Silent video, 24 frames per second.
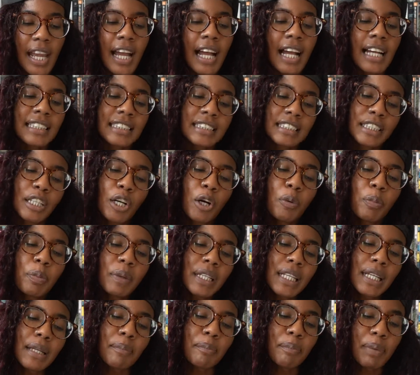As the
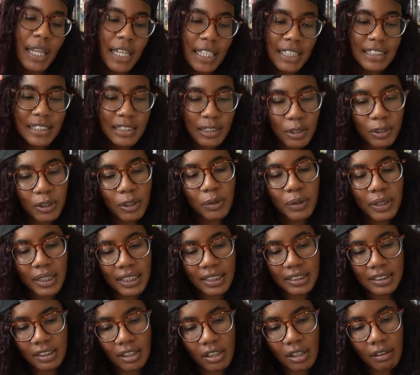opening bass solo
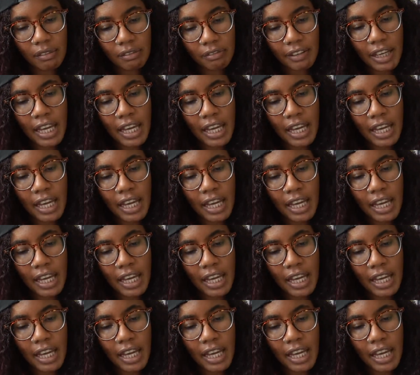kicks off,